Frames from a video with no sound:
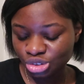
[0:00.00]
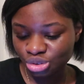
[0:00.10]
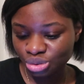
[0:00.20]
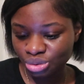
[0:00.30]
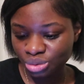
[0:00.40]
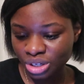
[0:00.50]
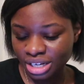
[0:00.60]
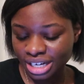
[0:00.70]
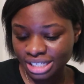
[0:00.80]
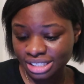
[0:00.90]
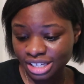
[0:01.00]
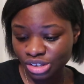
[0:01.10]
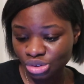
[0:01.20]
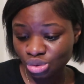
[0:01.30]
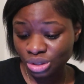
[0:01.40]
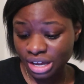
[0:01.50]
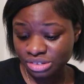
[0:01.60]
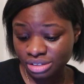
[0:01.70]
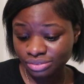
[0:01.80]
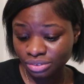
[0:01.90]
June nineteenth two
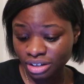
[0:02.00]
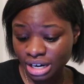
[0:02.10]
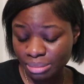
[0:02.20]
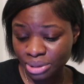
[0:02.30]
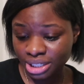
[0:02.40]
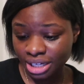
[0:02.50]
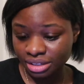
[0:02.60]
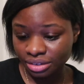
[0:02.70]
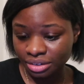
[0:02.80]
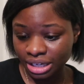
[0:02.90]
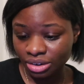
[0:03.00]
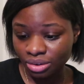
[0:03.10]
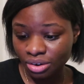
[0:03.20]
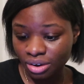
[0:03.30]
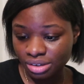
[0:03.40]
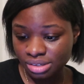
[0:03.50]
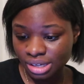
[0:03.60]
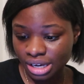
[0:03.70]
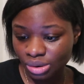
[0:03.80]
thousand four. I'm protecting her at all costs.